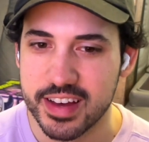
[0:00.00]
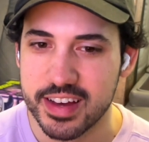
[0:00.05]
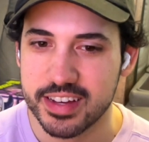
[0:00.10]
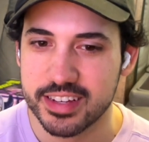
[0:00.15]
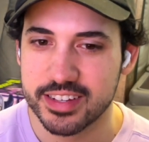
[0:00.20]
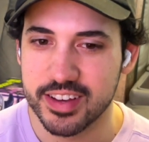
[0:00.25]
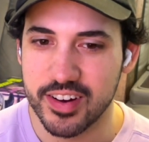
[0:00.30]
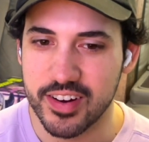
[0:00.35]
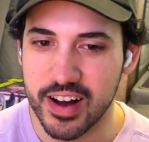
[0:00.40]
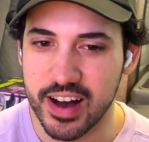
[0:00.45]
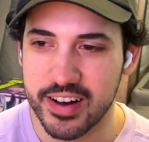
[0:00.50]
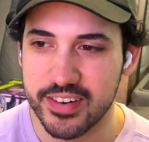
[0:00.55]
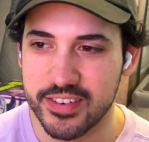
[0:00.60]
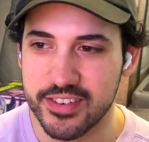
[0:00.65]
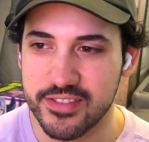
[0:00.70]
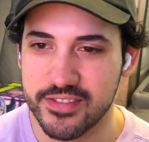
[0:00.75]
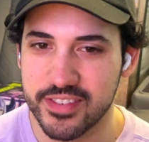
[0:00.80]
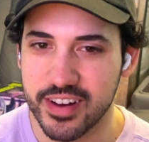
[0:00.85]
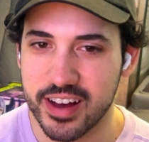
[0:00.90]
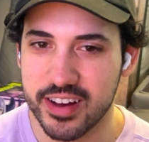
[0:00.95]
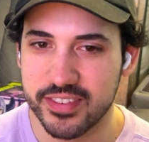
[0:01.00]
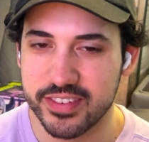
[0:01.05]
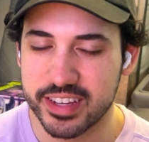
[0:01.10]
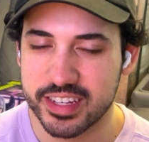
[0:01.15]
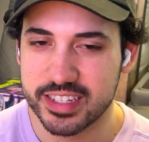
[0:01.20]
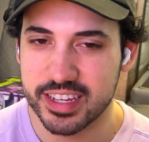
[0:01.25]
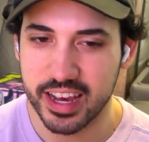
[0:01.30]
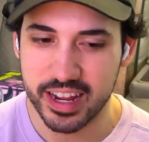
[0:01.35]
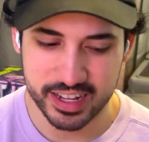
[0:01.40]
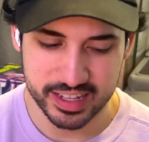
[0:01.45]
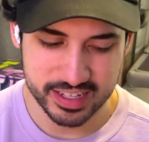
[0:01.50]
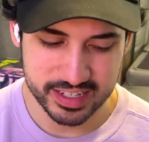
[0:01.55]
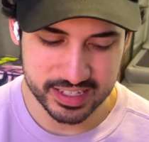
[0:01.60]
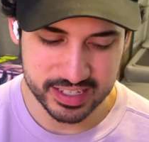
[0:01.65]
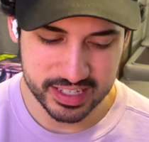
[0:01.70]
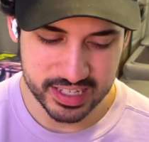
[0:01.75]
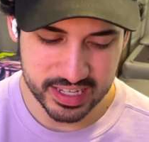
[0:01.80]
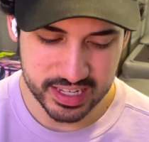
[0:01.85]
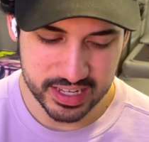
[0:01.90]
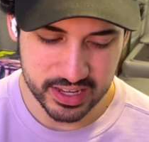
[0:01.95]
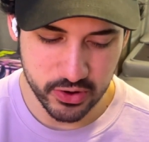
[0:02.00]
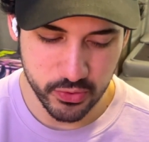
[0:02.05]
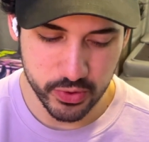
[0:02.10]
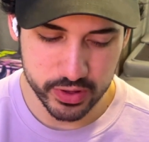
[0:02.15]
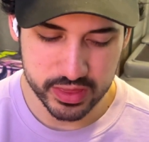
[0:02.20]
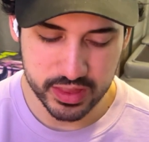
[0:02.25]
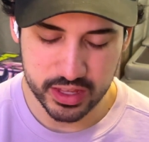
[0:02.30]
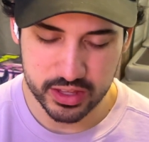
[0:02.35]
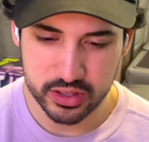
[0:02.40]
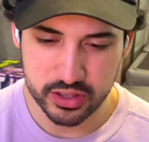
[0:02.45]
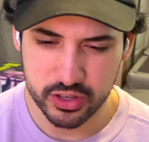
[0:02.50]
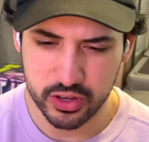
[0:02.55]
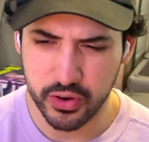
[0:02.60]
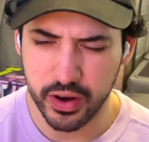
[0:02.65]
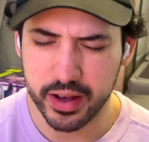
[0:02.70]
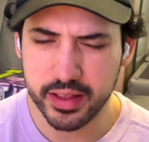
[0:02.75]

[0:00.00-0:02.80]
So I'm excited to see what they do.